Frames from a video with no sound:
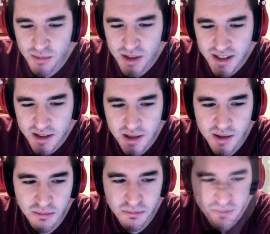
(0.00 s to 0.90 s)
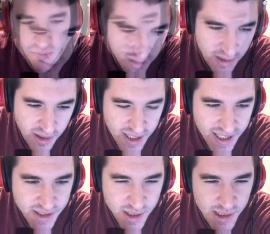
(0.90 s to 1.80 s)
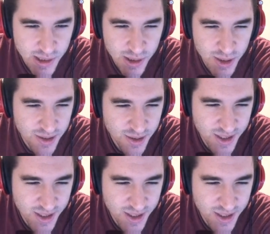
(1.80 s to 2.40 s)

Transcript: like such a lot to learn.